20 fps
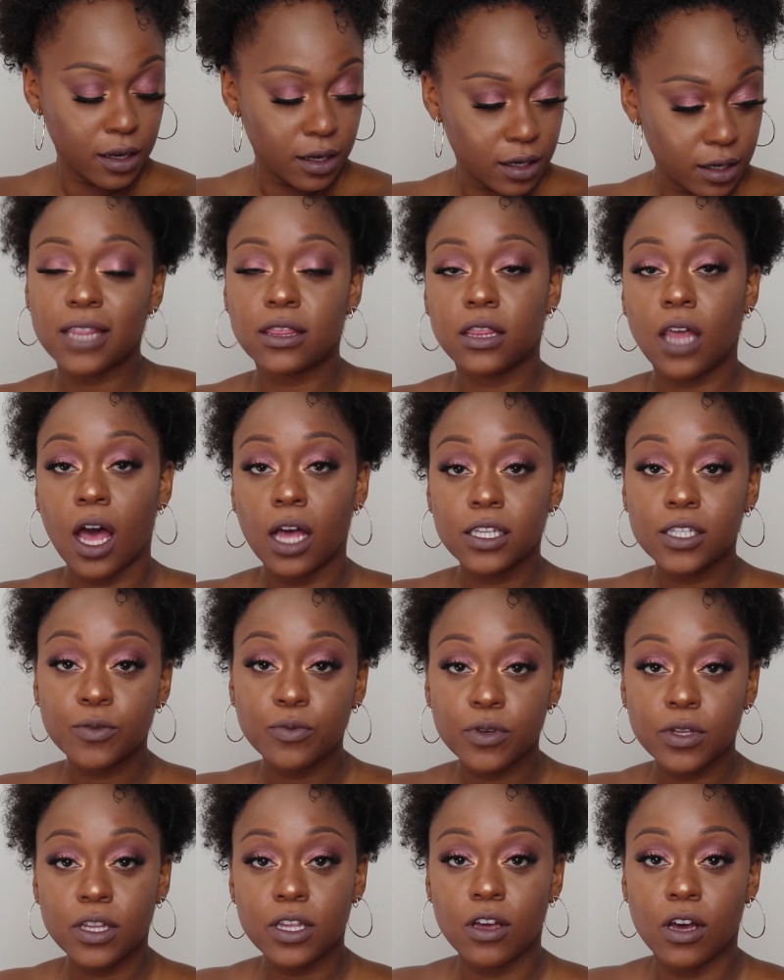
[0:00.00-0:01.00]
My thoughts
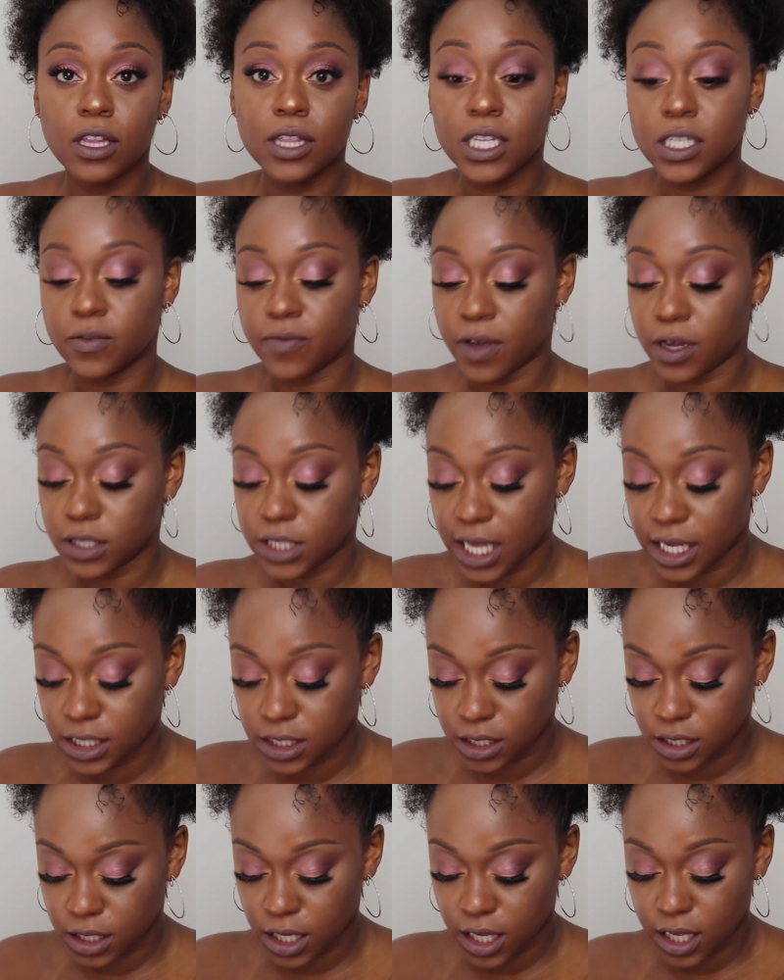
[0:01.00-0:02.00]
really on this
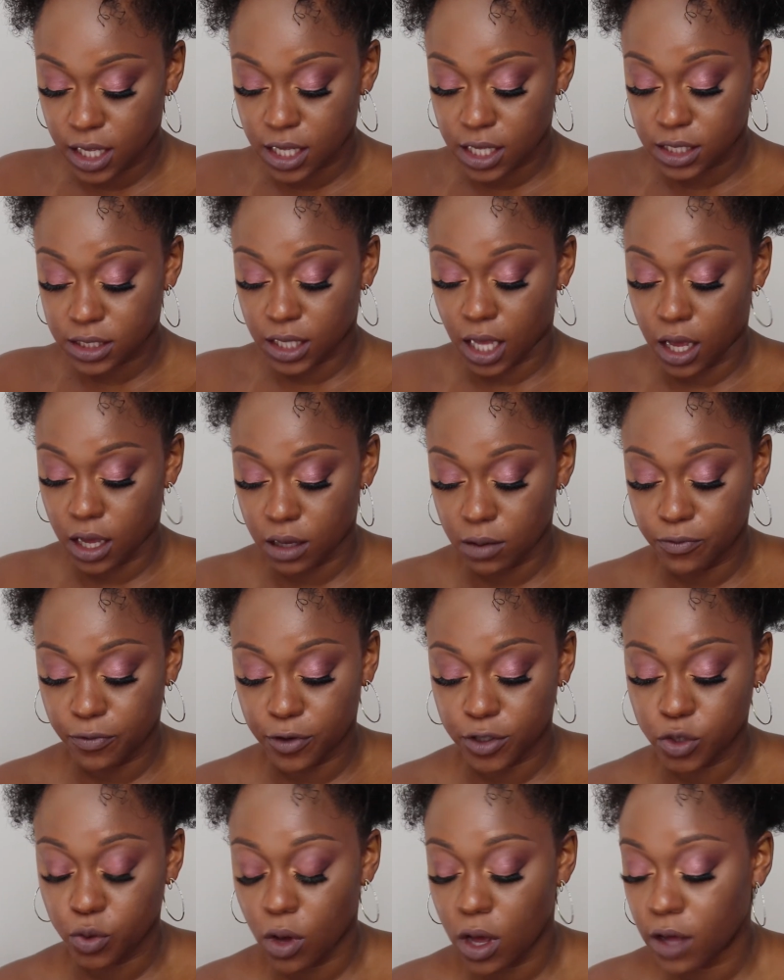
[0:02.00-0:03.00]
foundation is
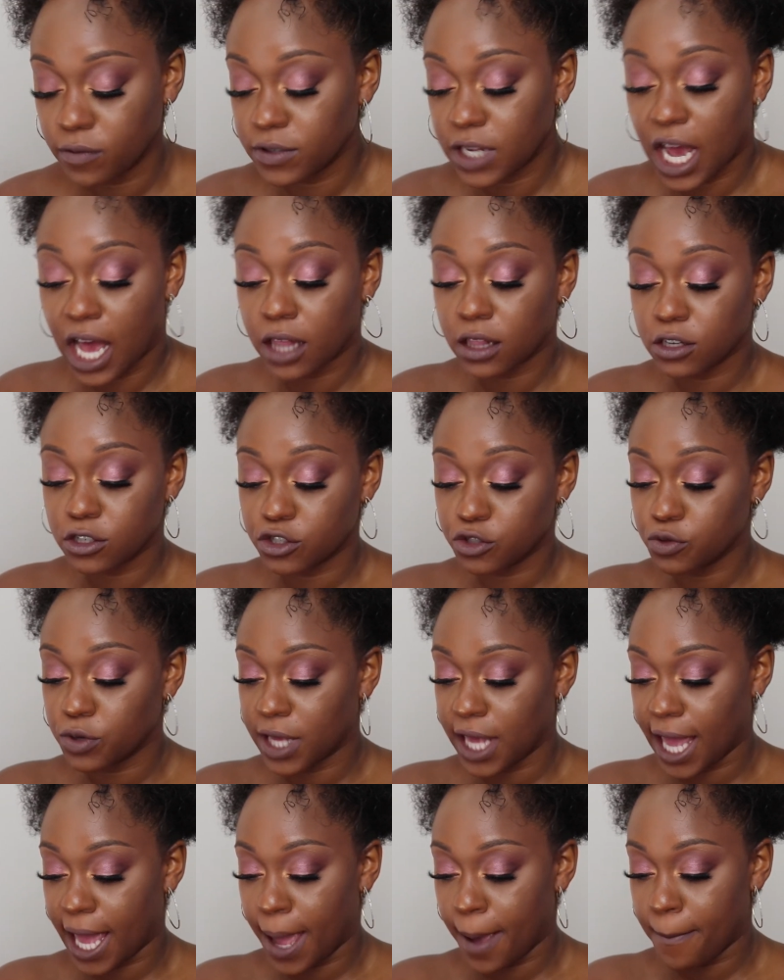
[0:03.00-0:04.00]
for $12 you
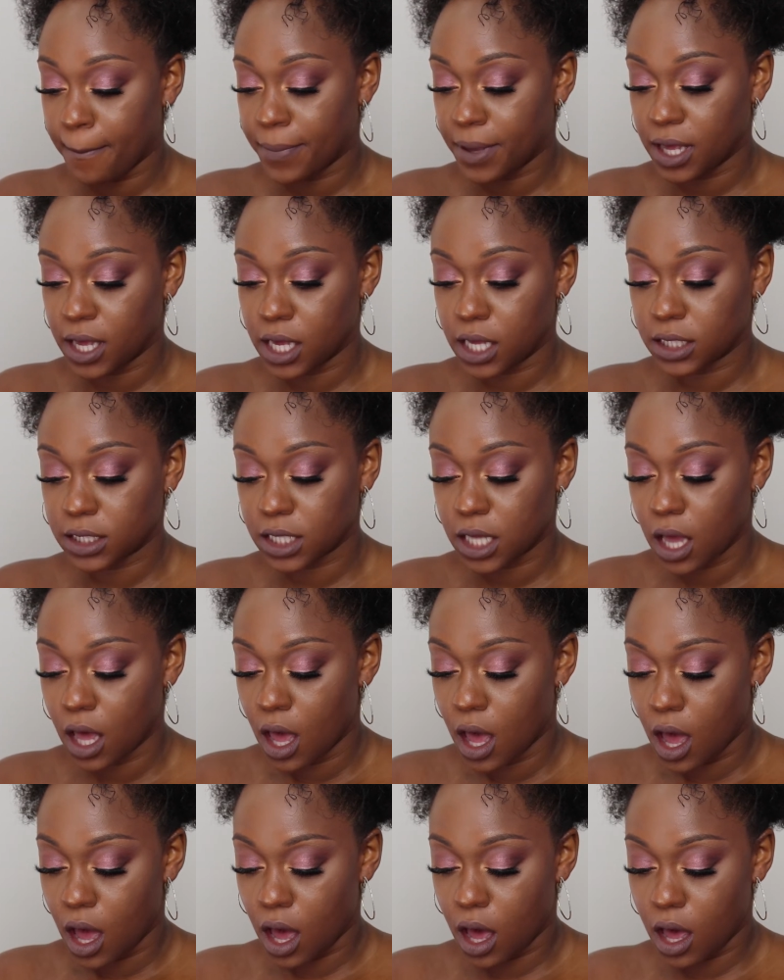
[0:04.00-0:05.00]
can't beat
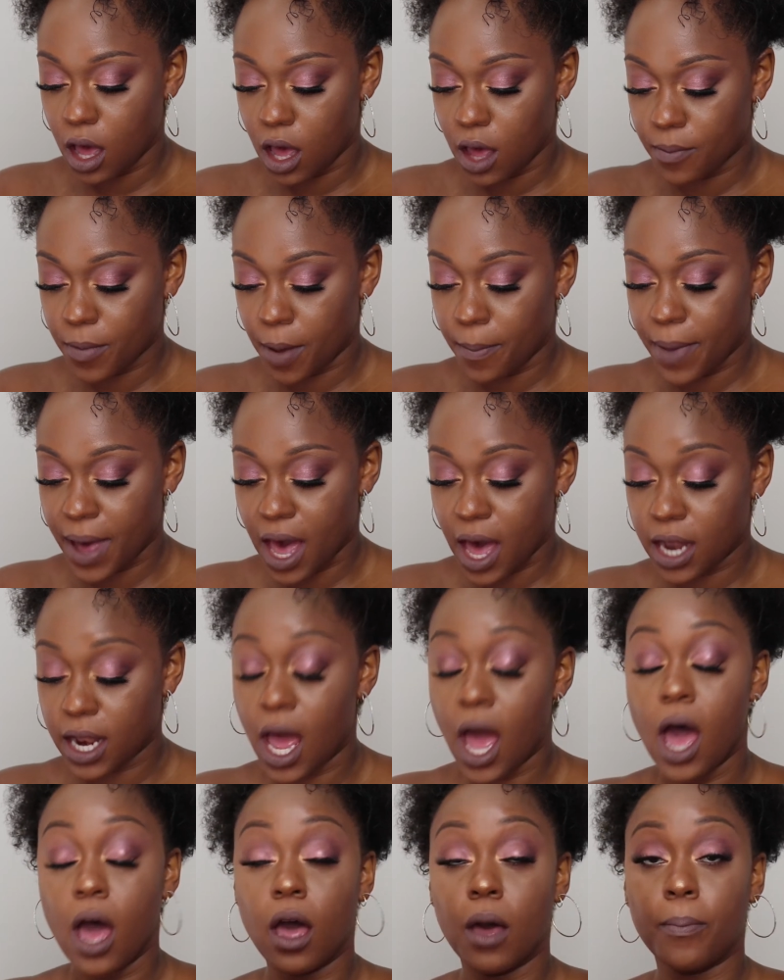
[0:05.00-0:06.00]

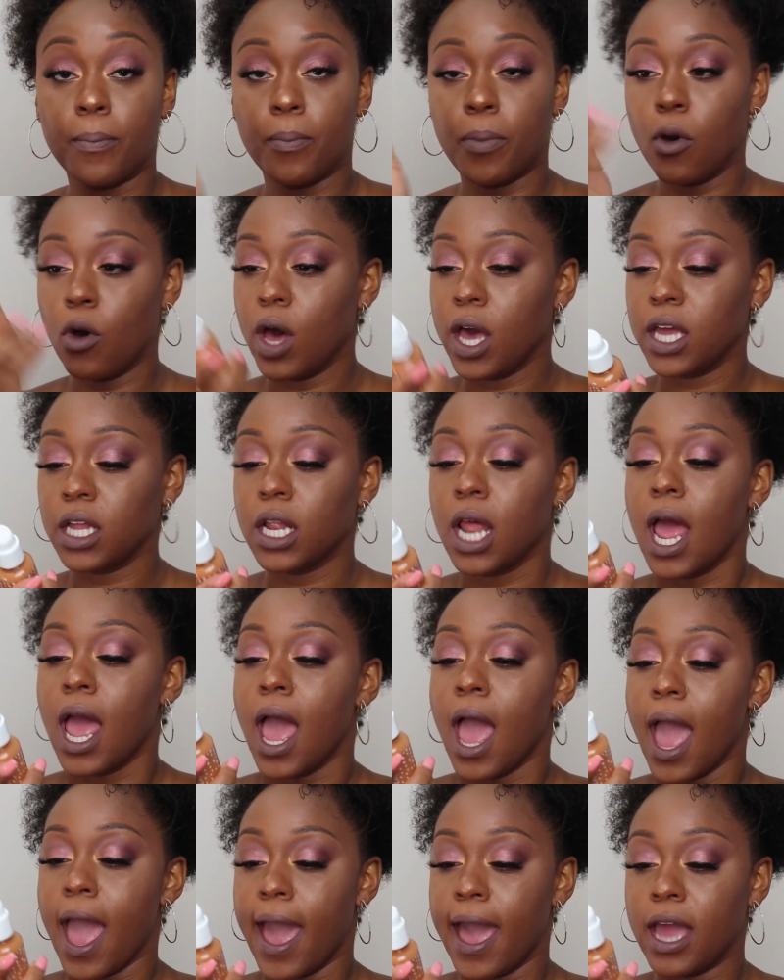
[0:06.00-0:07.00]
about
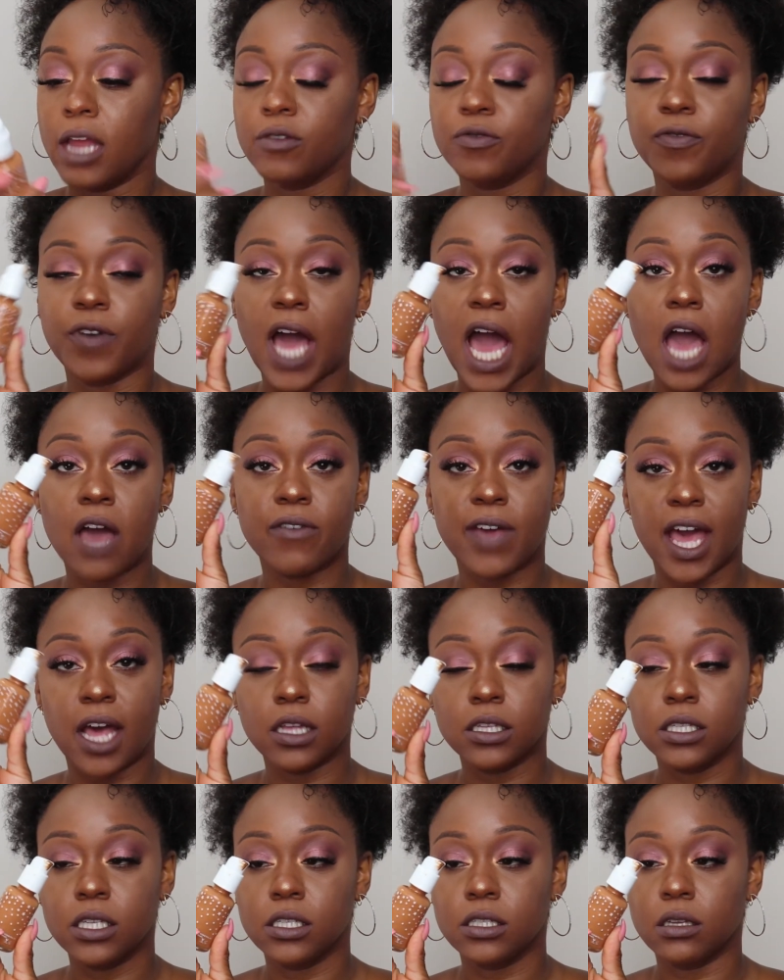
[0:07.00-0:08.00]
0.85
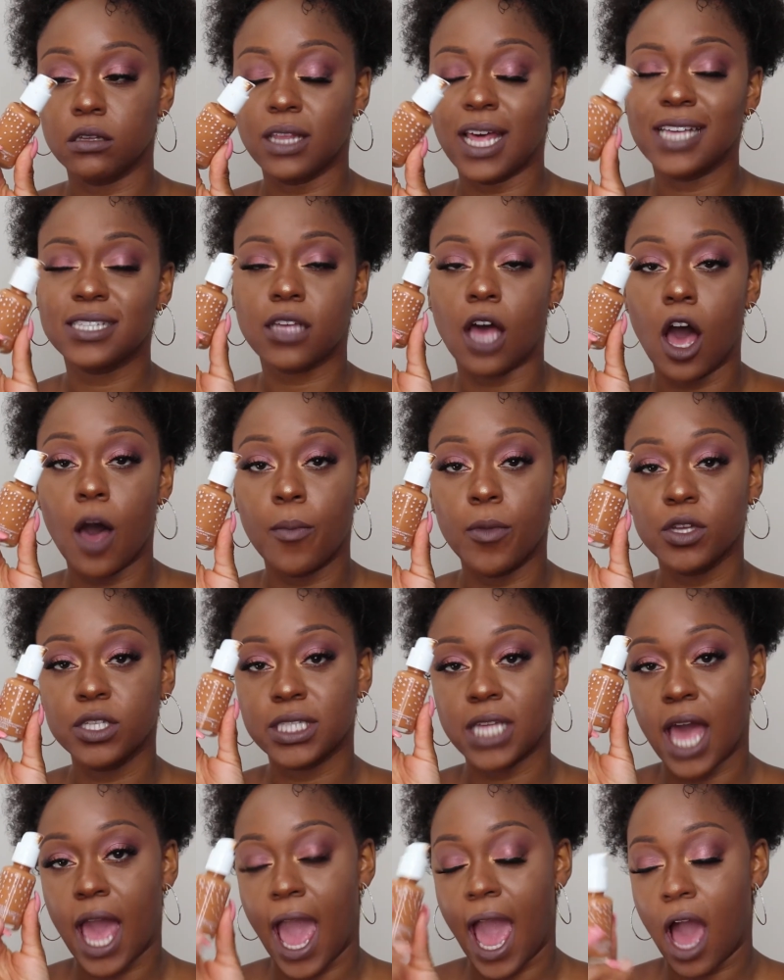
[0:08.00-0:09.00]
ounces, so that's
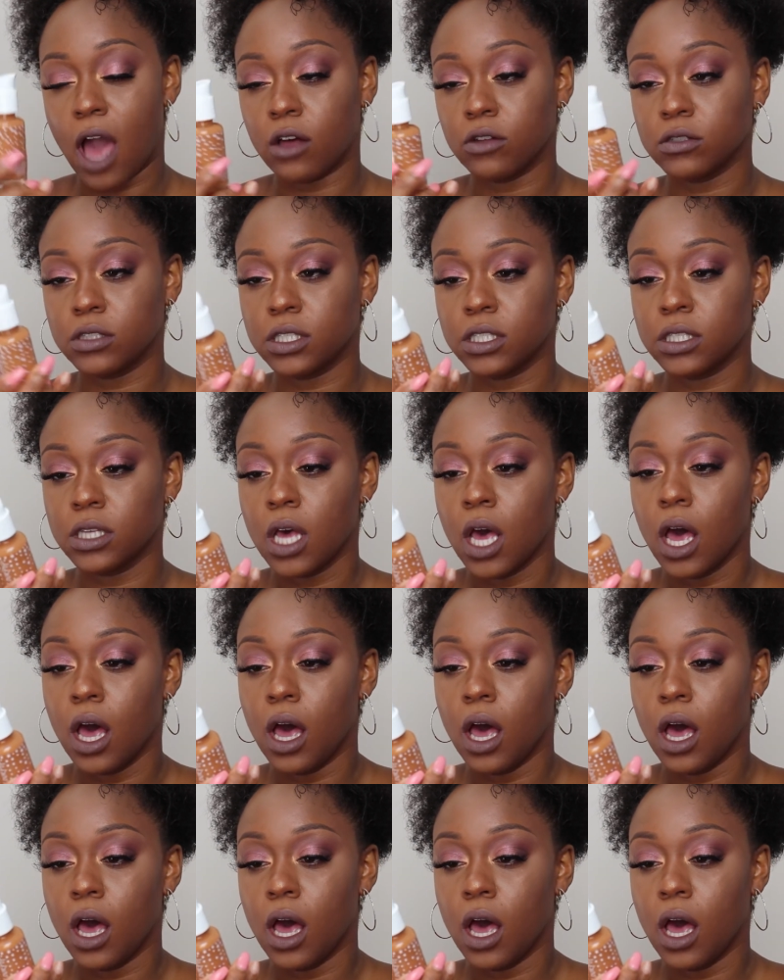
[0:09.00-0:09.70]
almost an ounce